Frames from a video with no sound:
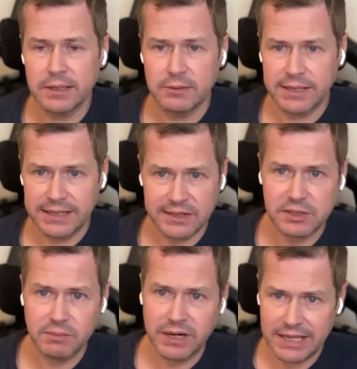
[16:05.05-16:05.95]
getting
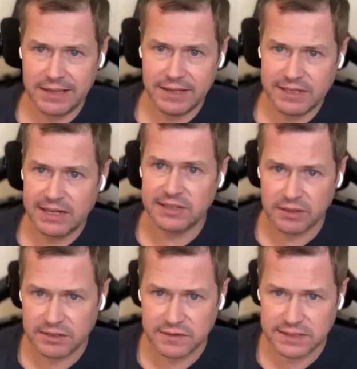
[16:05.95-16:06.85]
extra money is a
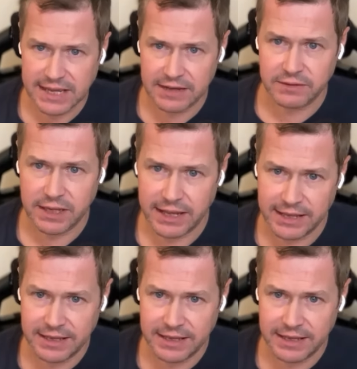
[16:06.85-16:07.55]
nice thing to have, okay?